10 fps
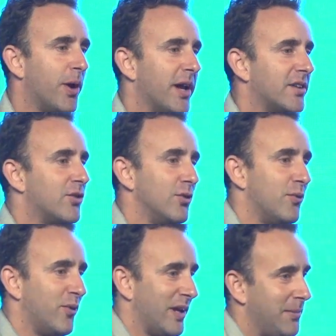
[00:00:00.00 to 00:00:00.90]
products should
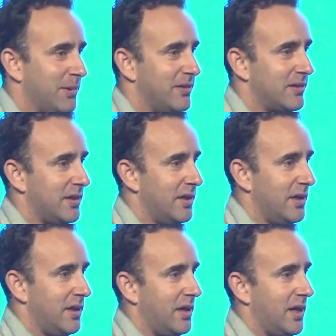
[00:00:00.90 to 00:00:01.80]
Flair build
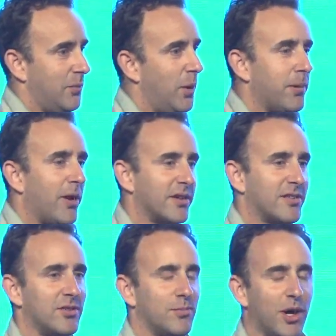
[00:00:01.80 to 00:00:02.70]
and what
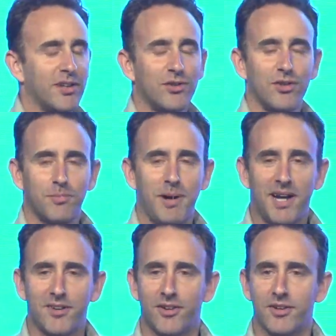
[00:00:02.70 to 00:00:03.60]
products should a
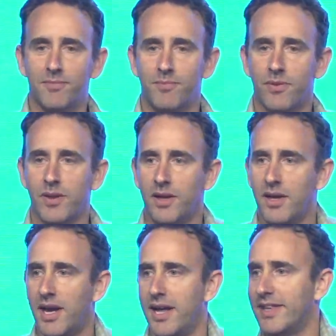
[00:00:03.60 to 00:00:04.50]
partner on?
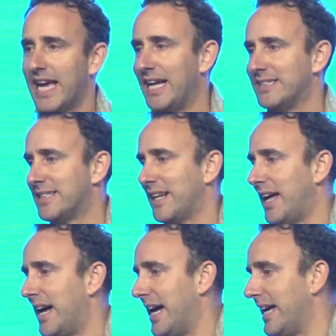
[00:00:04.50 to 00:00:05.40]
And the answer
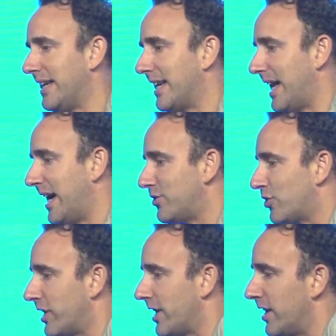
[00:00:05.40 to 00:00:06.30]
lied
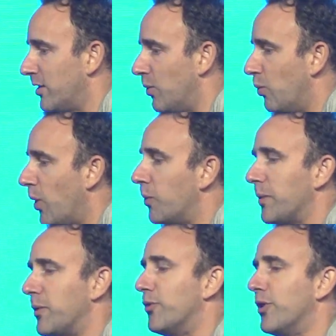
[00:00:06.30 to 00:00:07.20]
largely in what we
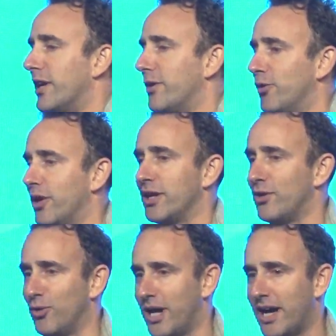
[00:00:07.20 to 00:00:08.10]
were really, really good